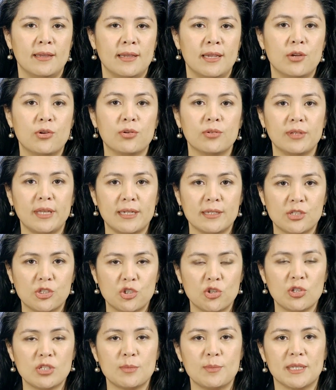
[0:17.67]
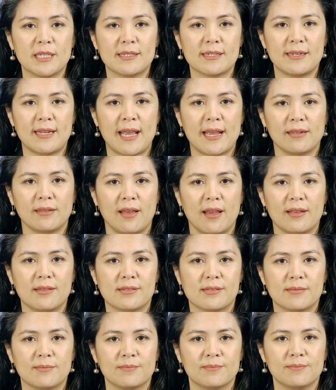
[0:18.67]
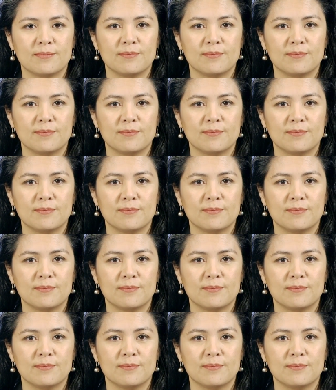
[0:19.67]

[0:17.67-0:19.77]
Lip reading: Here are your latest Church Militant headlines.